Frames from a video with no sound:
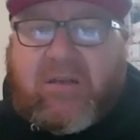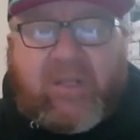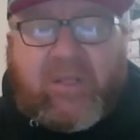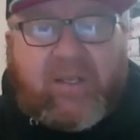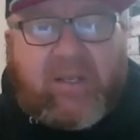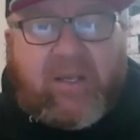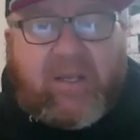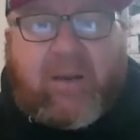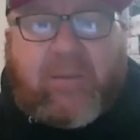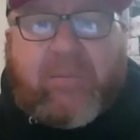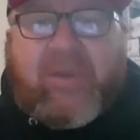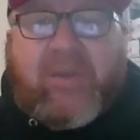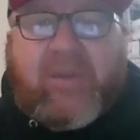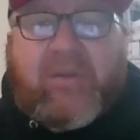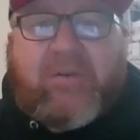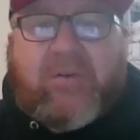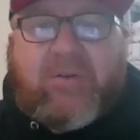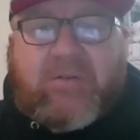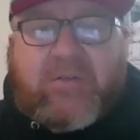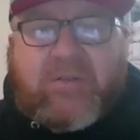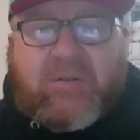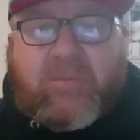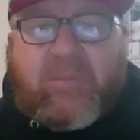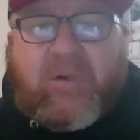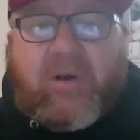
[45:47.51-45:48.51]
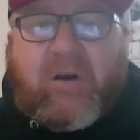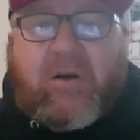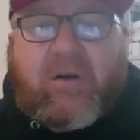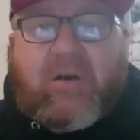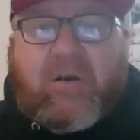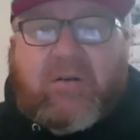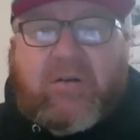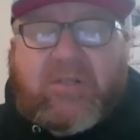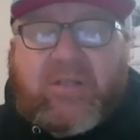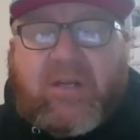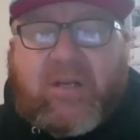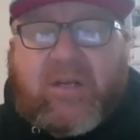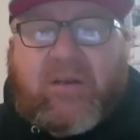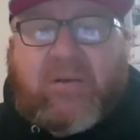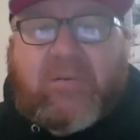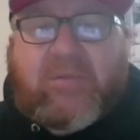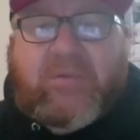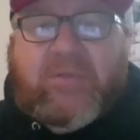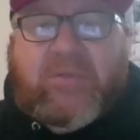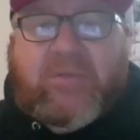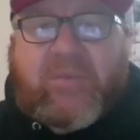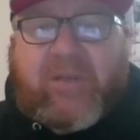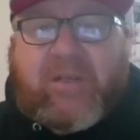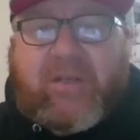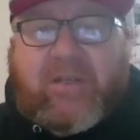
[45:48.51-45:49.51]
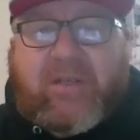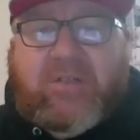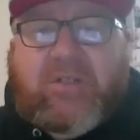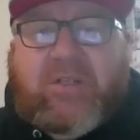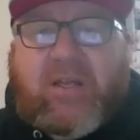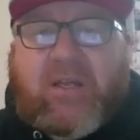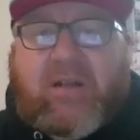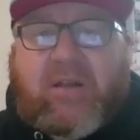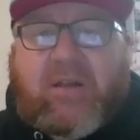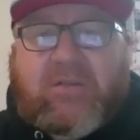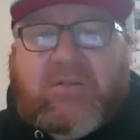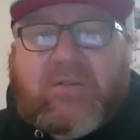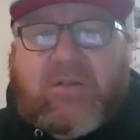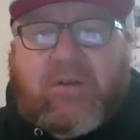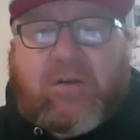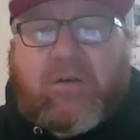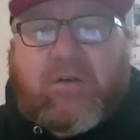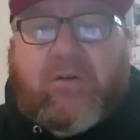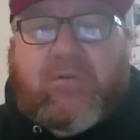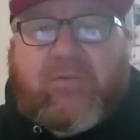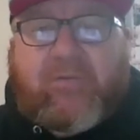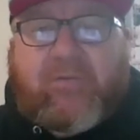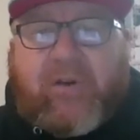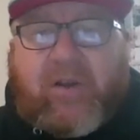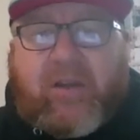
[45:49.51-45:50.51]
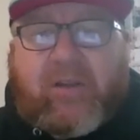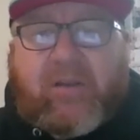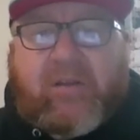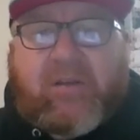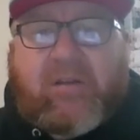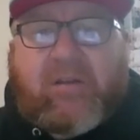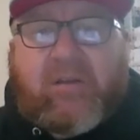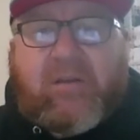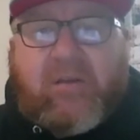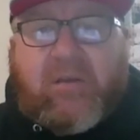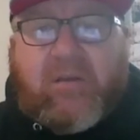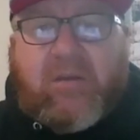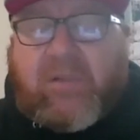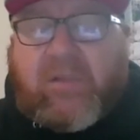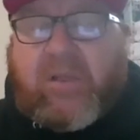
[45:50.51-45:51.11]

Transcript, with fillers: It got me through some hard times, man. Shout out to Kirk Franklin.